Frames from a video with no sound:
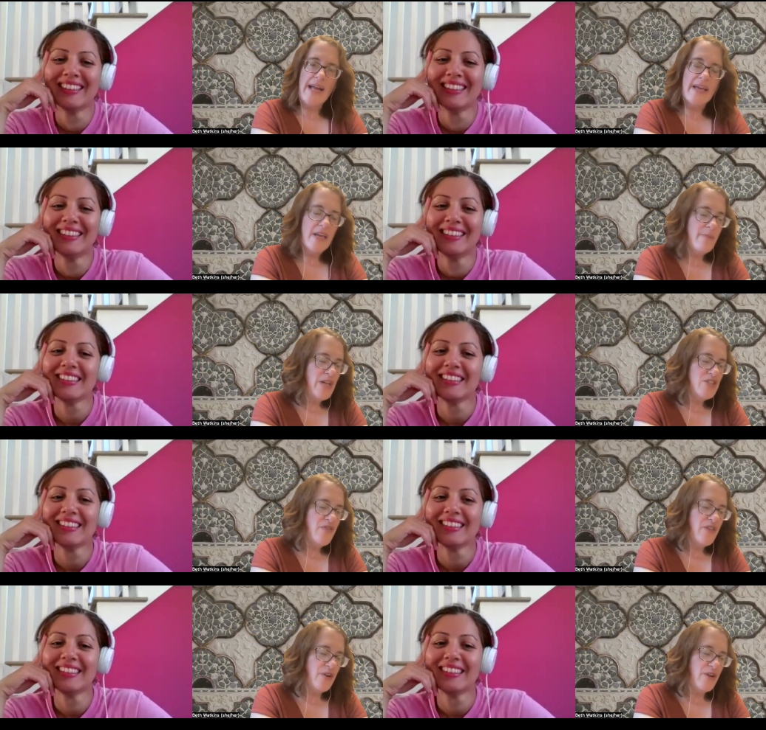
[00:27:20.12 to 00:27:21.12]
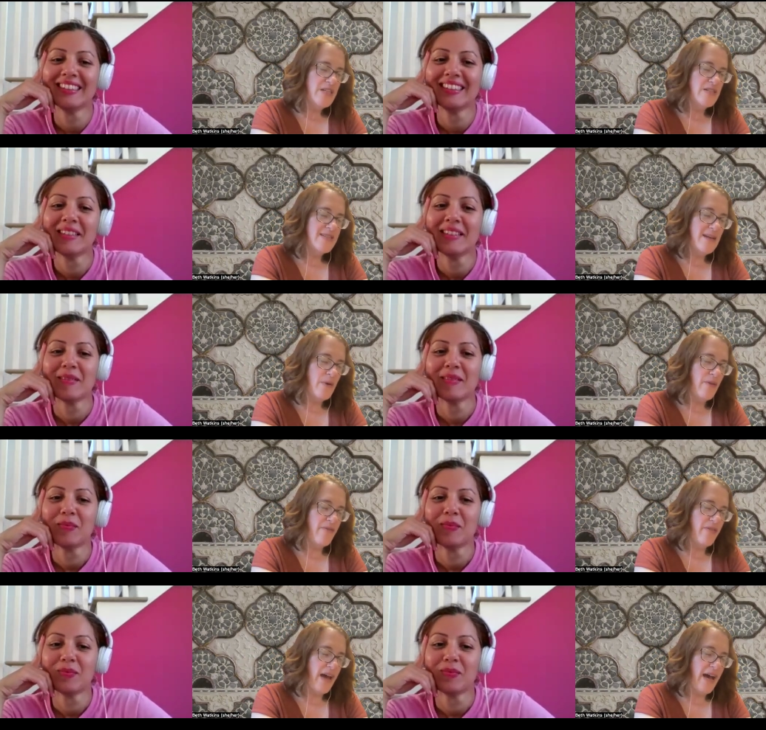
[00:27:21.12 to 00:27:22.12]
Speaker 1: I can imagine there is some
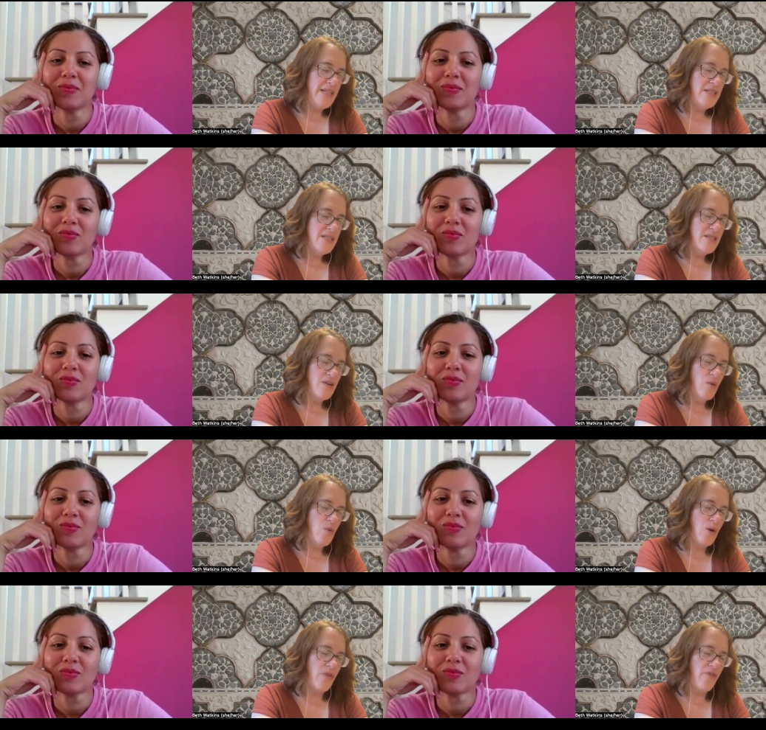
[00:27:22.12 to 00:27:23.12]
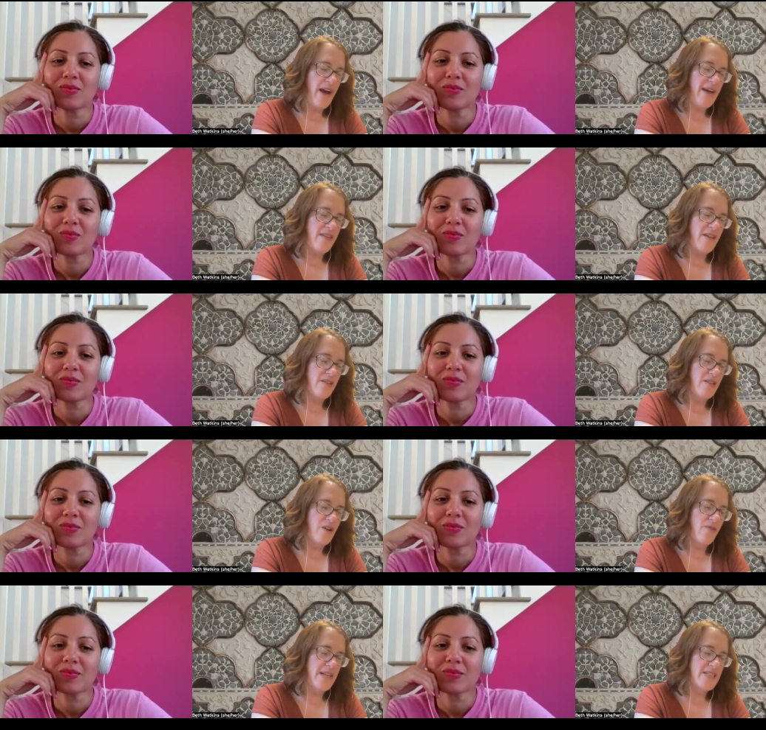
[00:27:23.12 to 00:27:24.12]
of that, or the fact that
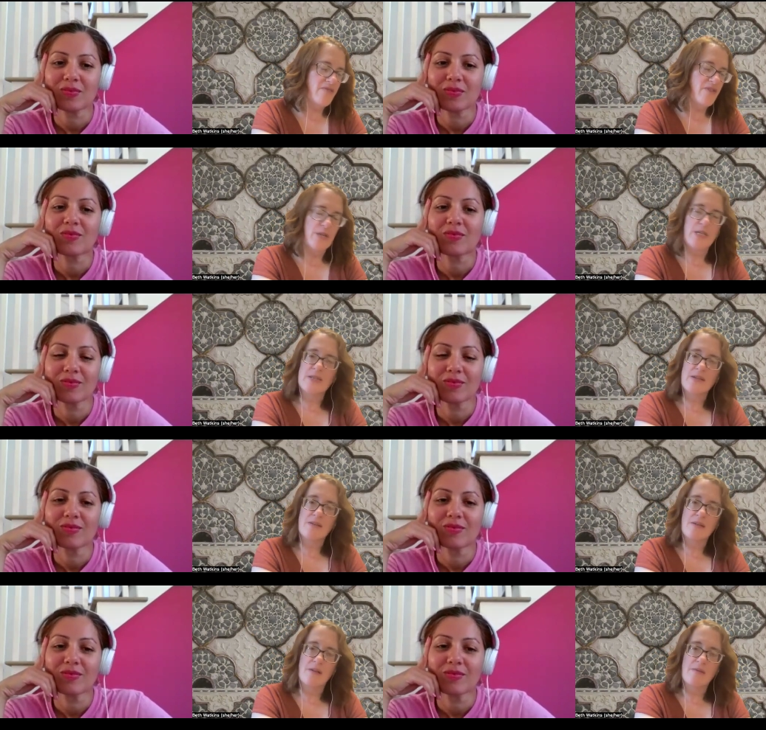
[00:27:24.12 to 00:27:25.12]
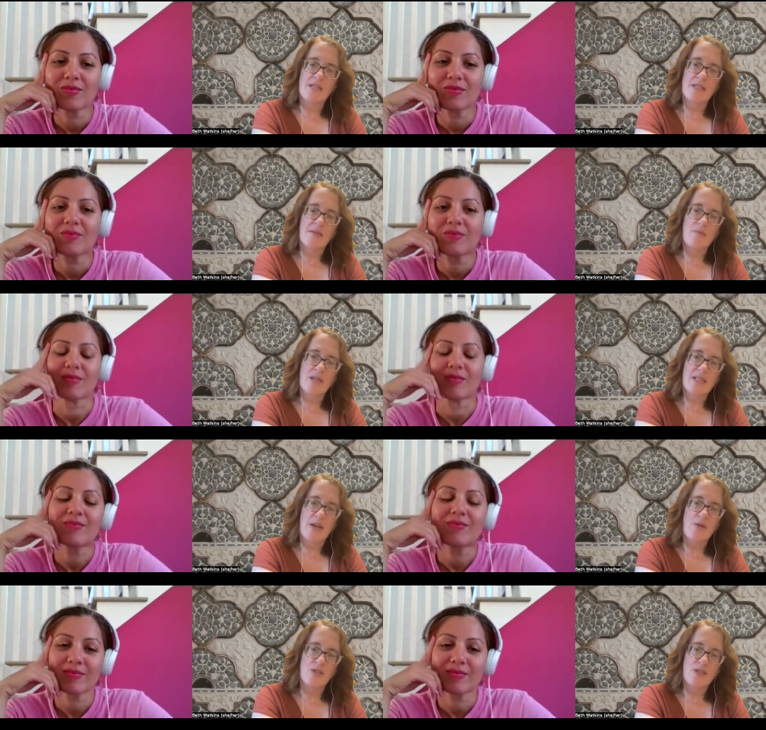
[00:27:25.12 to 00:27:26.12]
you know Fast and Furious and and to some
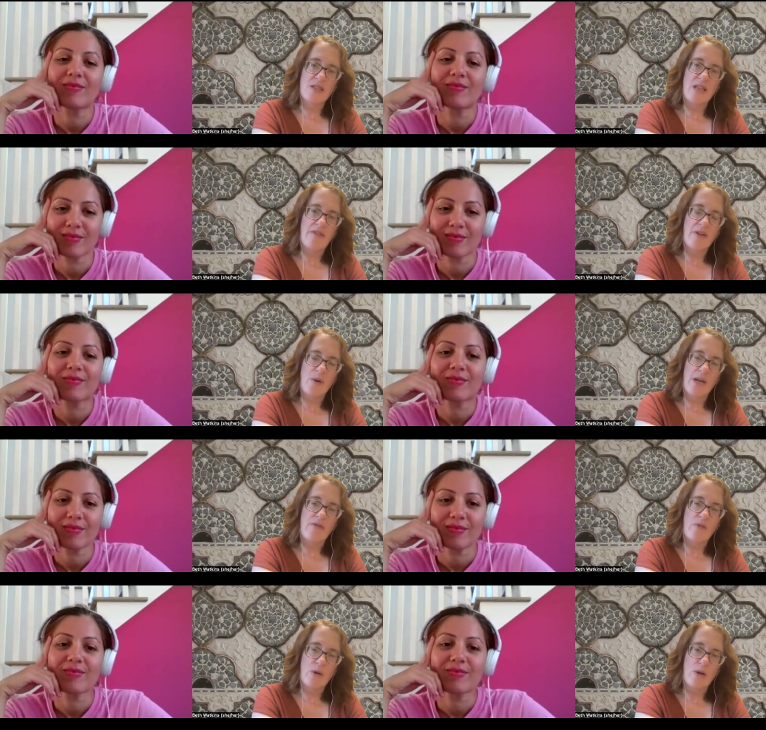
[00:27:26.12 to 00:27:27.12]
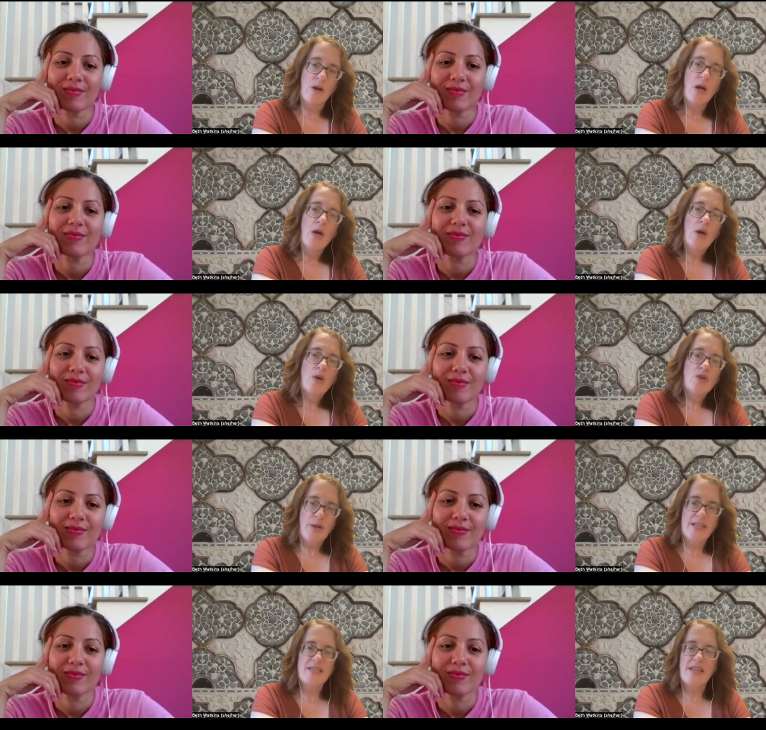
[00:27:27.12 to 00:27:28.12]
extent Ocean's Eleven and whatever were
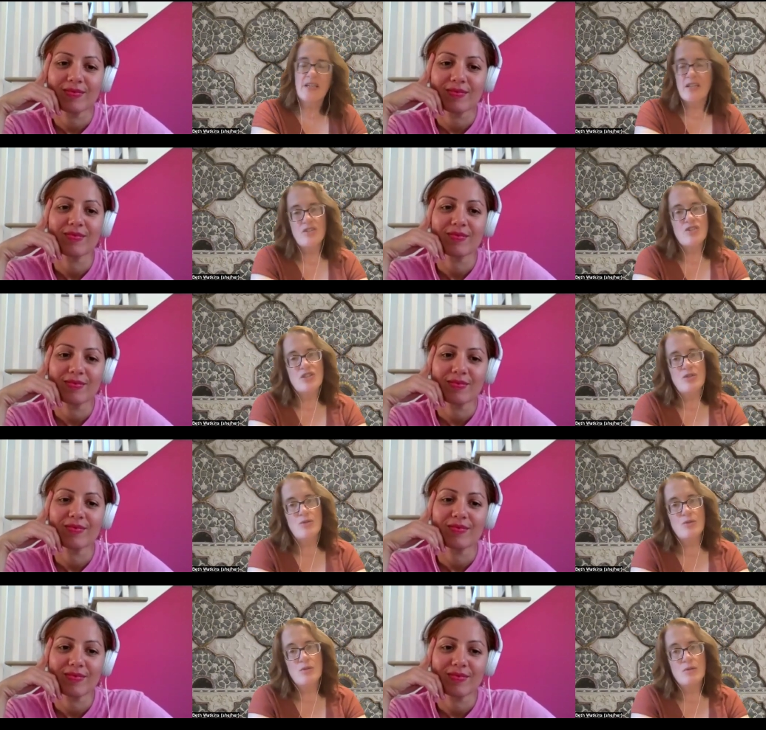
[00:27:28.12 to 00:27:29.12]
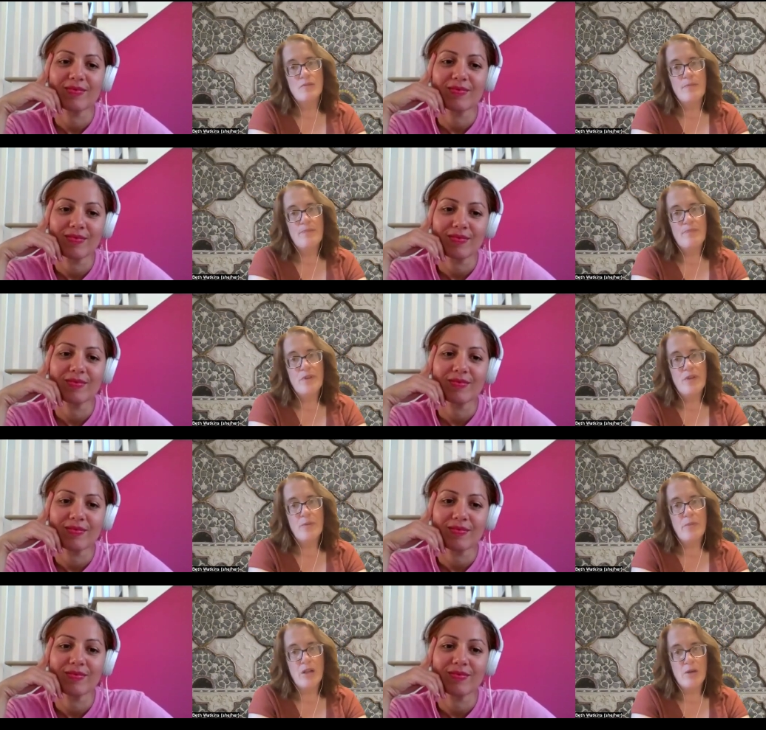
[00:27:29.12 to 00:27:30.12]
translated into
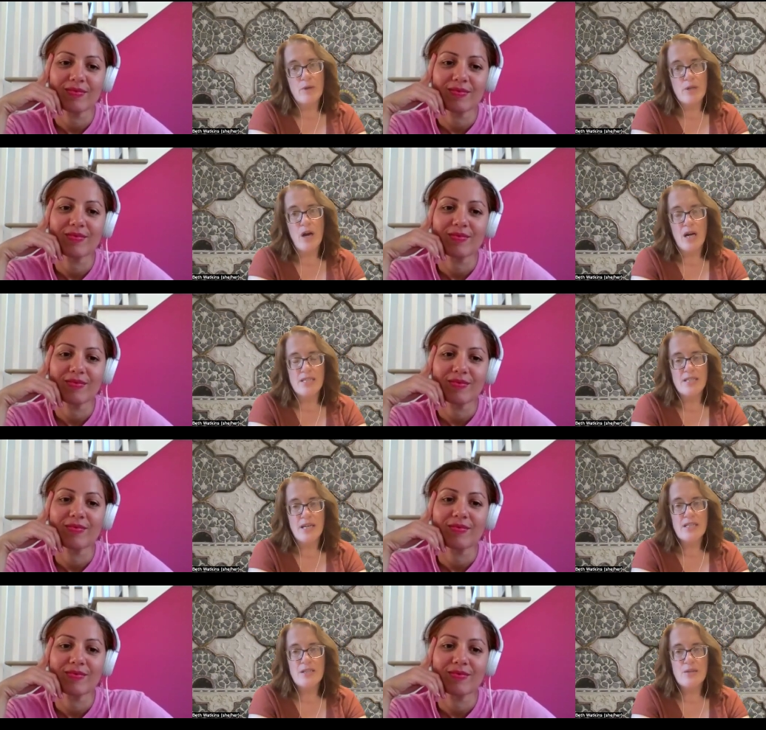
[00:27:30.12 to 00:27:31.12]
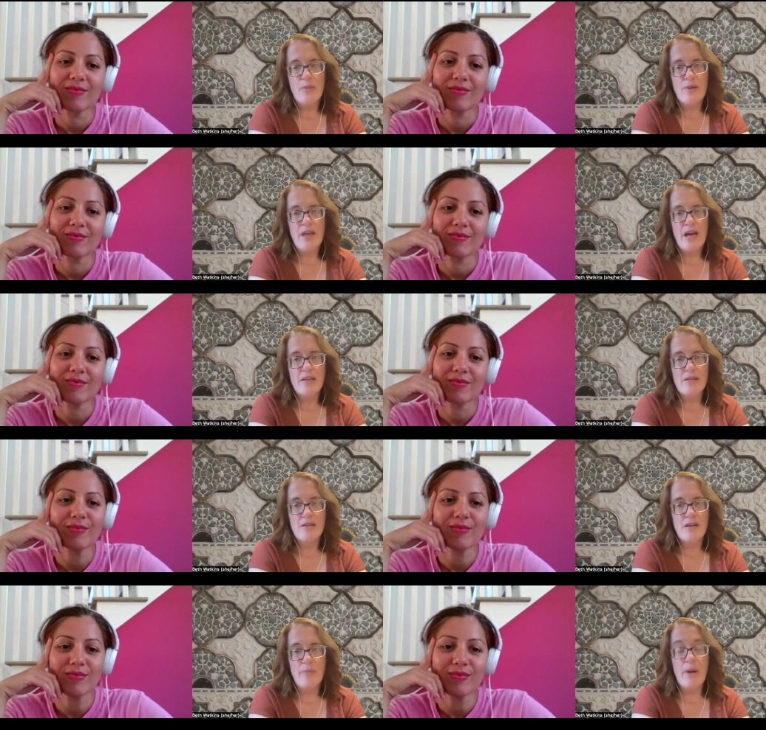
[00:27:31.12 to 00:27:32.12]
the Bollywood context. So maybe that,
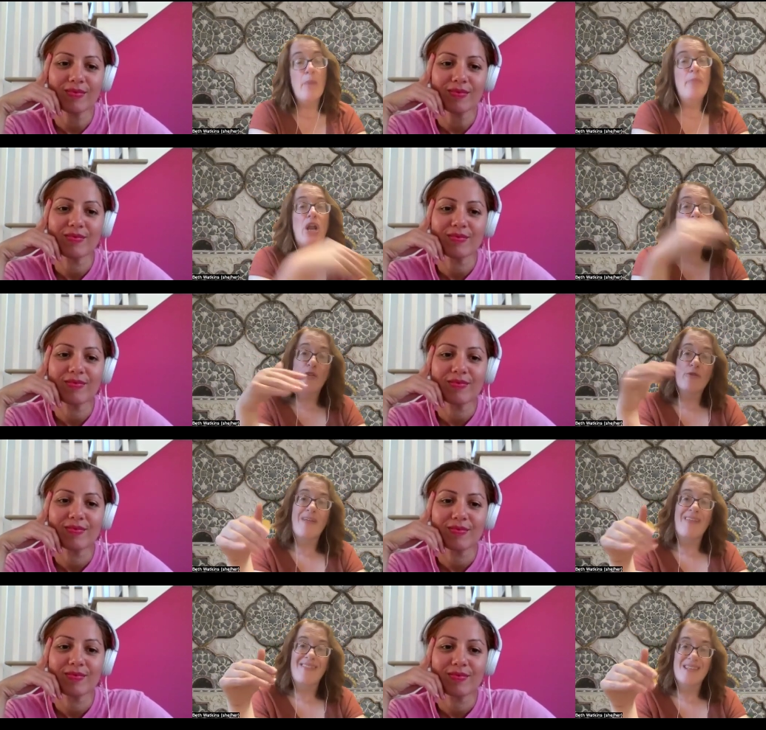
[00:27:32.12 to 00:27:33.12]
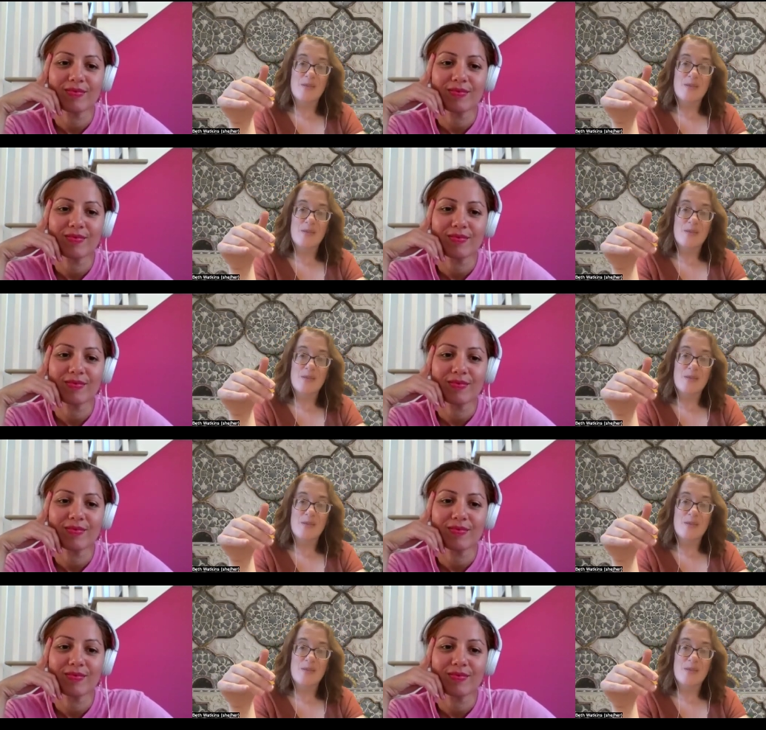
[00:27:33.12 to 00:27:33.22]
mm-hmm. but but other than